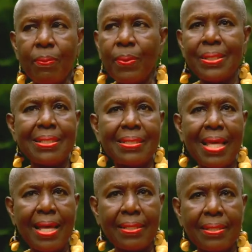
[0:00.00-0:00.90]
What is
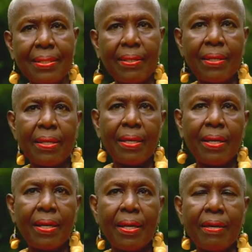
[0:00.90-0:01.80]
that?
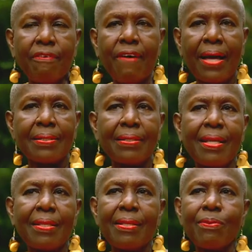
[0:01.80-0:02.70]
In fact,
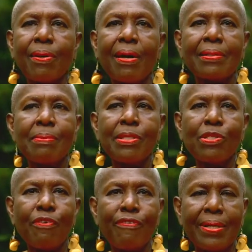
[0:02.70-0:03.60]
it got to be
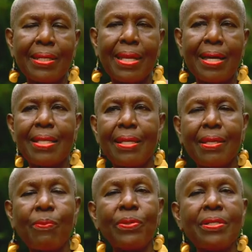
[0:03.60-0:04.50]
so funny that
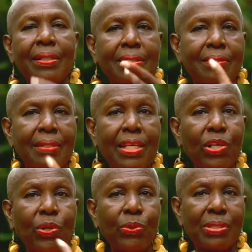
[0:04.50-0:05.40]
they would not
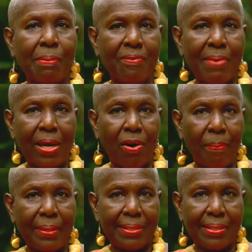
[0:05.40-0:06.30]
include some of my
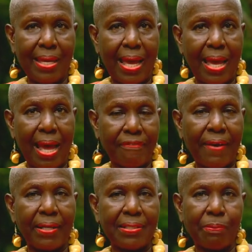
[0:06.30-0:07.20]
comments at
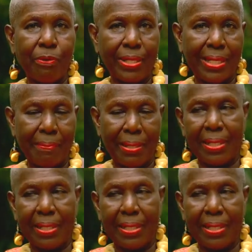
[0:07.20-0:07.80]
faculty board in the meeting.